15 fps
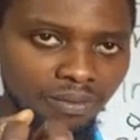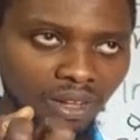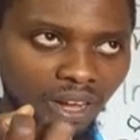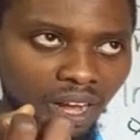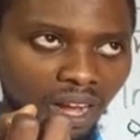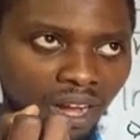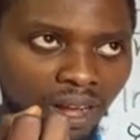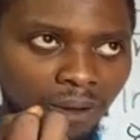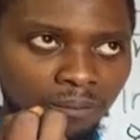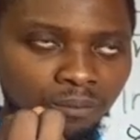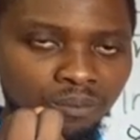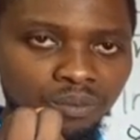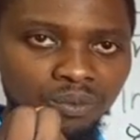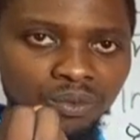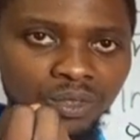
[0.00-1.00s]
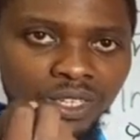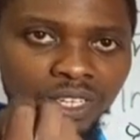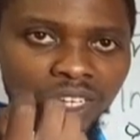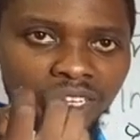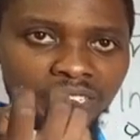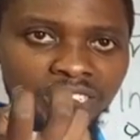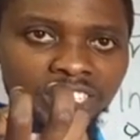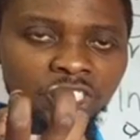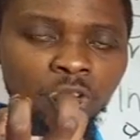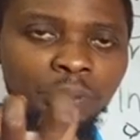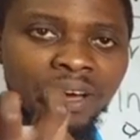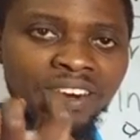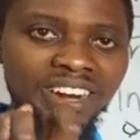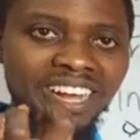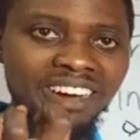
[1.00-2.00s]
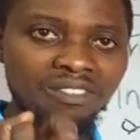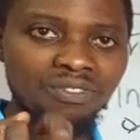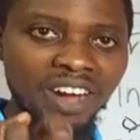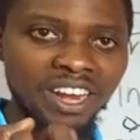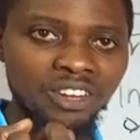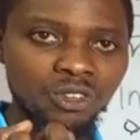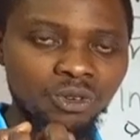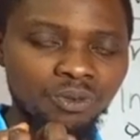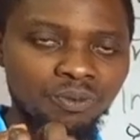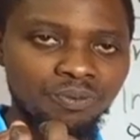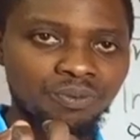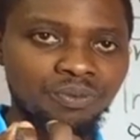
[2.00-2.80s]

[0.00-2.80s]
the numerical value.